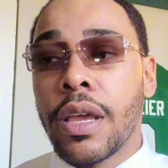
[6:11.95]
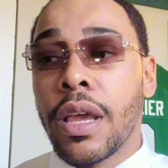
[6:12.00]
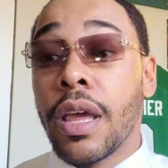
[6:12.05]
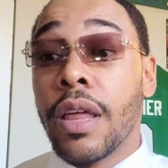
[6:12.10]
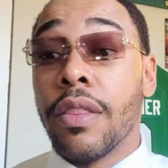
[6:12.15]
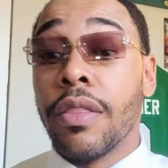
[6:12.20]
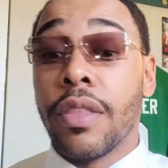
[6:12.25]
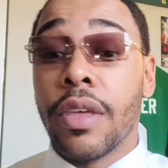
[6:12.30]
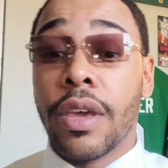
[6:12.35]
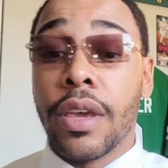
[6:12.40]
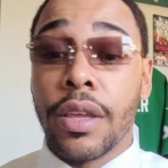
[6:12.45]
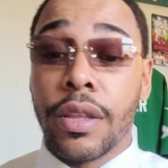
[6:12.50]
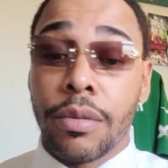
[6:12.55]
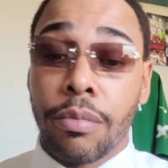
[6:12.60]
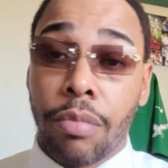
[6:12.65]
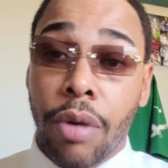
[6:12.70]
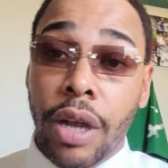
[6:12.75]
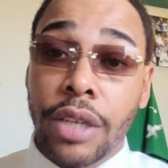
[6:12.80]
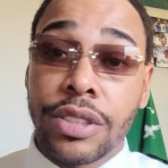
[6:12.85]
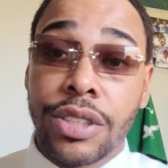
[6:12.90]
And then
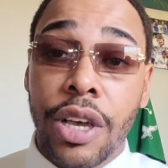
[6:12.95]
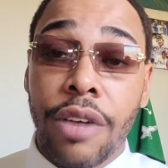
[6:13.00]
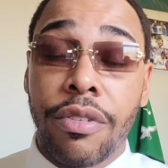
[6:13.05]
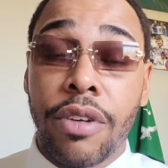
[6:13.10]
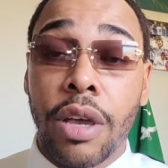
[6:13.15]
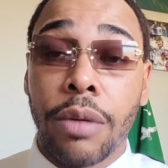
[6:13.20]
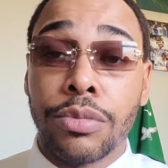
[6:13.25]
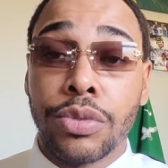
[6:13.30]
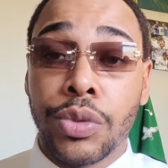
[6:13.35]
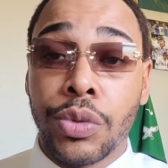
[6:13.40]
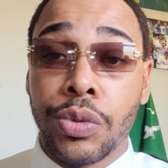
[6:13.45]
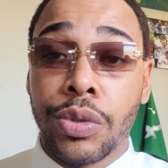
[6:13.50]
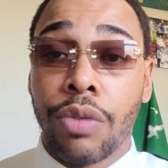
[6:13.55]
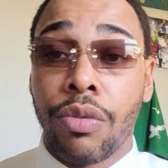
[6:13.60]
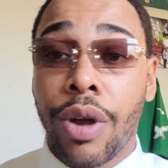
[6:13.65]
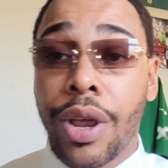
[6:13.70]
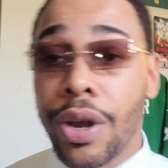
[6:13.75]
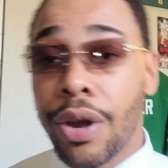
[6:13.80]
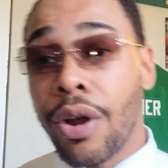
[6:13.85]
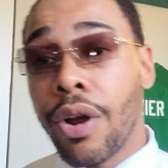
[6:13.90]
Bryce Huff comes on the
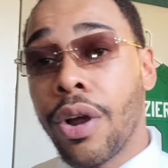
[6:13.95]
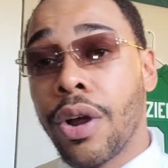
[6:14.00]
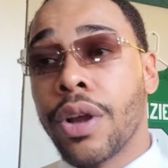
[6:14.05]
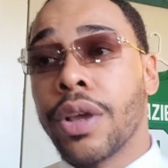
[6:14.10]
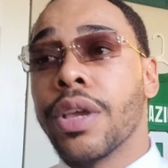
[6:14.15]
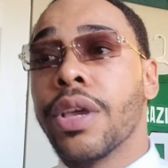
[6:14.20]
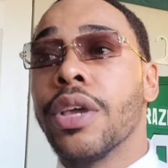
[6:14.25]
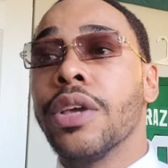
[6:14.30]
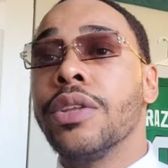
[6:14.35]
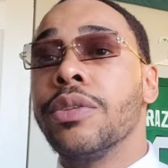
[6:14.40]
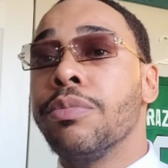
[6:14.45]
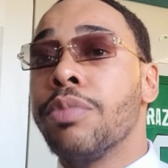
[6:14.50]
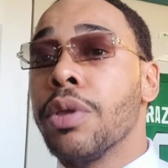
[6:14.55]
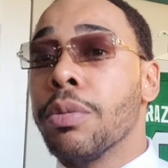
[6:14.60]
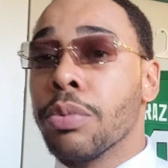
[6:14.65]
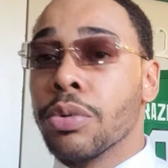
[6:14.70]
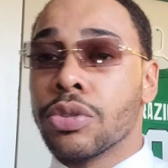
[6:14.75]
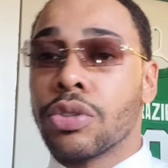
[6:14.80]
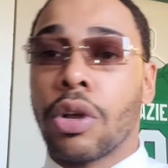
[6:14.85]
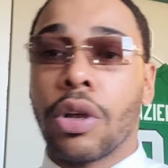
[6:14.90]
radar, and
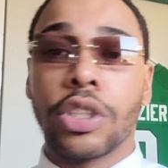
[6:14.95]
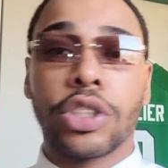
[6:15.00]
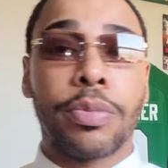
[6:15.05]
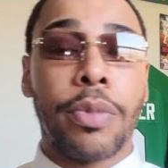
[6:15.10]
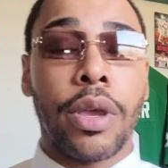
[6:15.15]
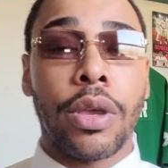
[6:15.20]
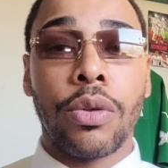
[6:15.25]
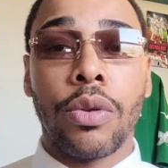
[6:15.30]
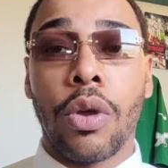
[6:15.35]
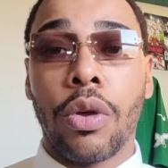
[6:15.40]
people start speculating.